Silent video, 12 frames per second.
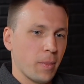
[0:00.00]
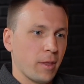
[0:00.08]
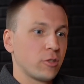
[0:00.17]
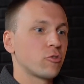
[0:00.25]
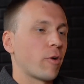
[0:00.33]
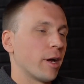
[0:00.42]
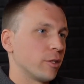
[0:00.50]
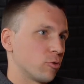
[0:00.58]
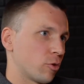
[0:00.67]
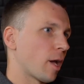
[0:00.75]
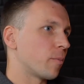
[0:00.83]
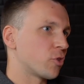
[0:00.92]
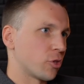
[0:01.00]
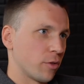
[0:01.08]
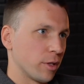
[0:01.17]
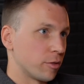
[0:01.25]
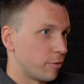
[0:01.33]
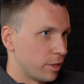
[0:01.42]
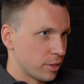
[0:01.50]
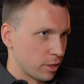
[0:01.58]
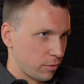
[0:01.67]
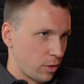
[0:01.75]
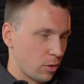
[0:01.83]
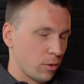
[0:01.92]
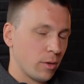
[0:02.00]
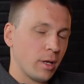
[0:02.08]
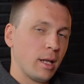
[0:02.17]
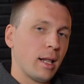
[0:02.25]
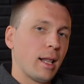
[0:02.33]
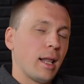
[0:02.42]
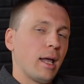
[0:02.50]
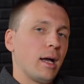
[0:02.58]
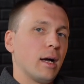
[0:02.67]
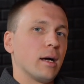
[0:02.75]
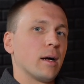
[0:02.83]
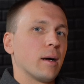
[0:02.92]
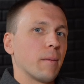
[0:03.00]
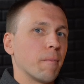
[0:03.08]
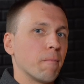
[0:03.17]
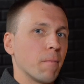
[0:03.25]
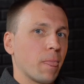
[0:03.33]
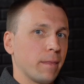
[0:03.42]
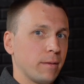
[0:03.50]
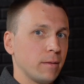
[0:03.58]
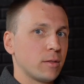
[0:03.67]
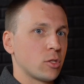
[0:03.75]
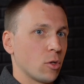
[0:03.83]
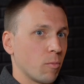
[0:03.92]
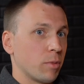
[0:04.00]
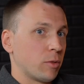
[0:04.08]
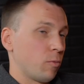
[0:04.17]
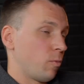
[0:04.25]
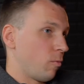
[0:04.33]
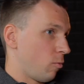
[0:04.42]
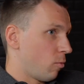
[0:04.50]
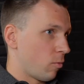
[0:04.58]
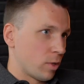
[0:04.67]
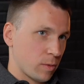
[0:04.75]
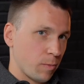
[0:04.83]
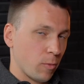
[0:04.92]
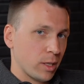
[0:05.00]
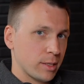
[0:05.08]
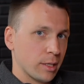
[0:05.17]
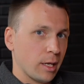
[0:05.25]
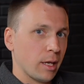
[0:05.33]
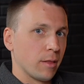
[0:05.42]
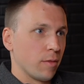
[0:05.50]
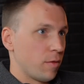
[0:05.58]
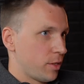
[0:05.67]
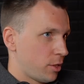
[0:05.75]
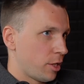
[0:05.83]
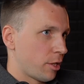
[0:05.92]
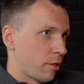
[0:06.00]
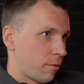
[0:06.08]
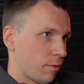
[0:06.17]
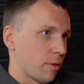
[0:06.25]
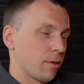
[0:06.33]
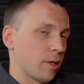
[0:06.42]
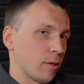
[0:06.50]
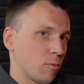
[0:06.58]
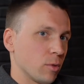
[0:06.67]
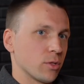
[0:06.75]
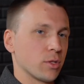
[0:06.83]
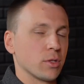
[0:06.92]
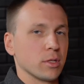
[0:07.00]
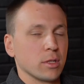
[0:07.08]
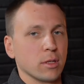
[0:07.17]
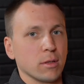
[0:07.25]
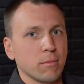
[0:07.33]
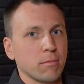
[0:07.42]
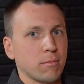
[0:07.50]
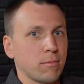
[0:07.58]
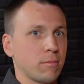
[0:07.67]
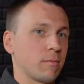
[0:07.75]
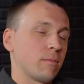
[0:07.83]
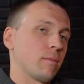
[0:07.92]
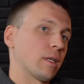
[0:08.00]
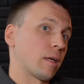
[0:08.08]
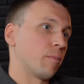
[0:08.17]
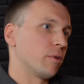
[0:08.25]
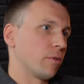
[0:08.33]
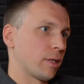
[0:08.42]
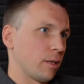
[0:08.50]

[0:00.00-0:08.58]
trying to capture that retail flow. But once again, this year, I think, was like a pivotal